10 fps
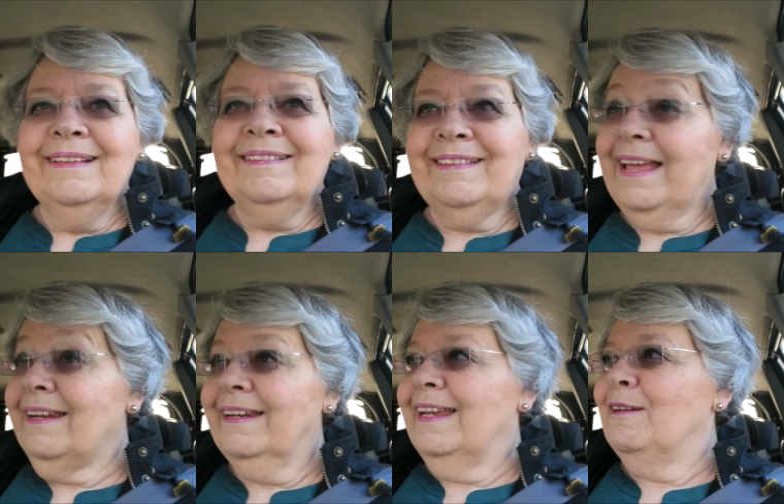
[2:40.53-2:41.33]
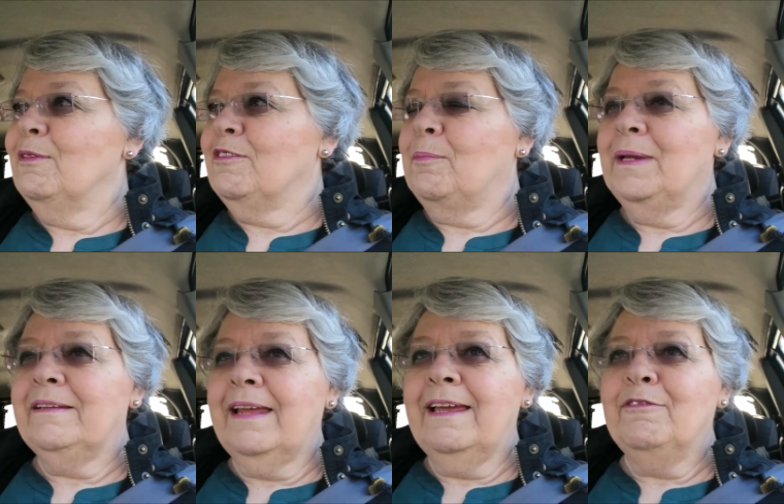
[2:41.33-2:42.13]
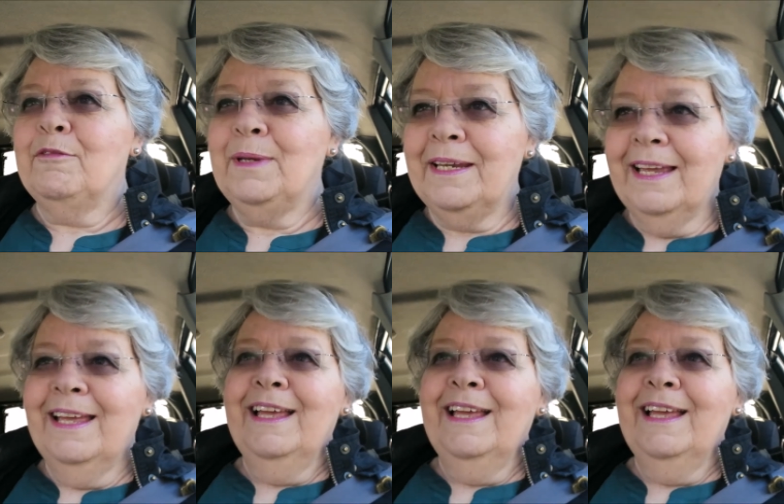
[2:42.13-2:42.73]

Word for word: Saturday was a big day for me.